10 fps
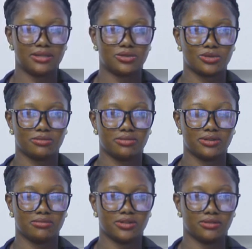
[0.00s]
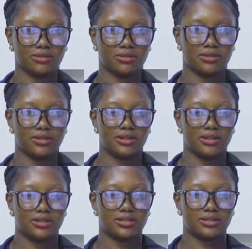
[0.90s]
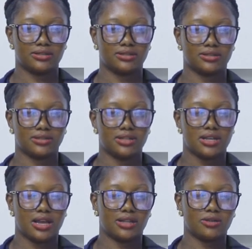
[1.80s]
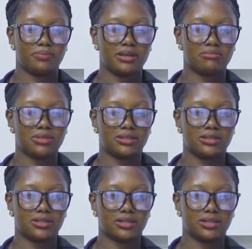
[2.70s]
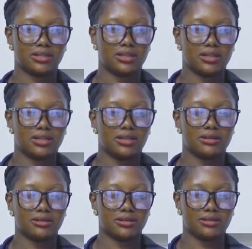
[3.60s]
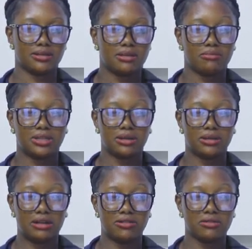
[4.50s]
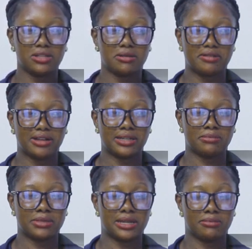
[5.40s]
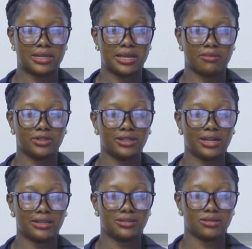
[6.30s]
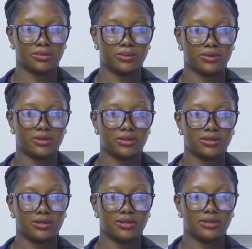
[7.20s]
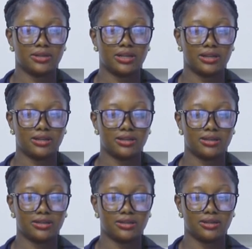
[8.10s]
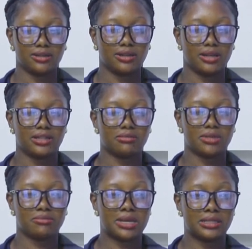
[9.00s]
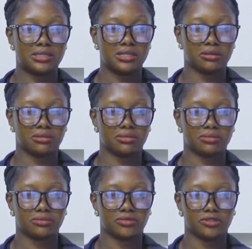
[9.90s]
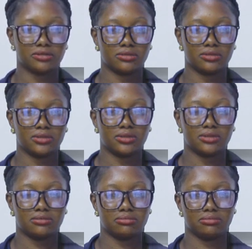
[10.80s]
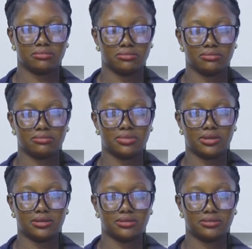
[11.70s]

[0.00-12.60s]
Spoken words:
Additionally, you ask yourself, do you know that this year we are going to do another registration? There's going to be another limited registration exercise. Meanwhile, there's a whole lot of problems with the current register,